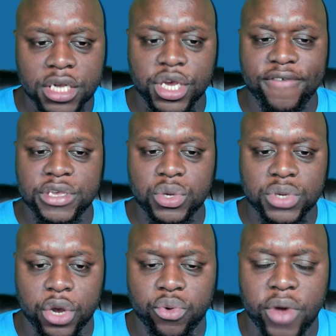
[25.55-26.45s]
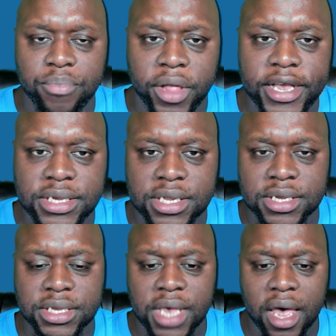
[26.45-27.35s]
JVZoo is a great place to
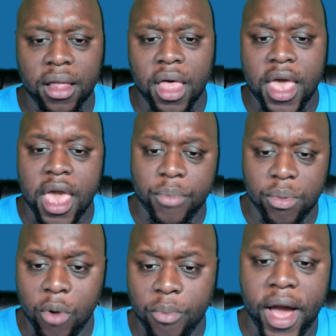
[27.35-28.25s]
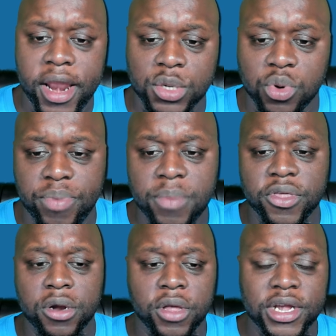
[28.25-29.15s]
sell and promote products for people
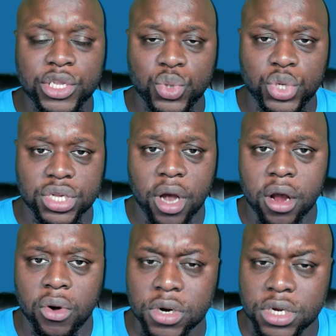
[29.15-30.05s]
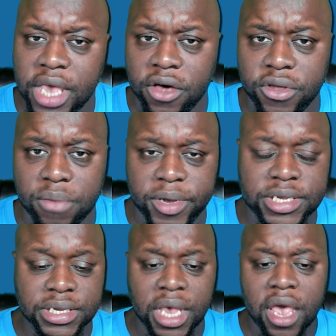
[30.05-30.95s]
that are looking to start or scale their
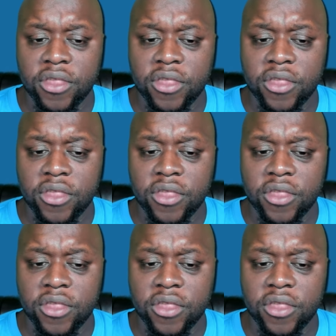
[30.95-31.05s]
business.